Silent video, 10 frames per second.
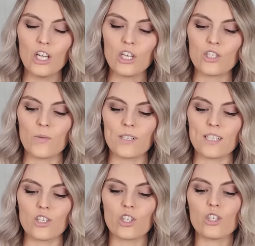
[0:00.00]
so
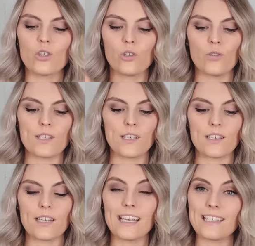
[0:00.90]
essentially you use it
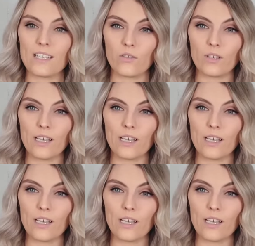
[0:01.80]
and sit your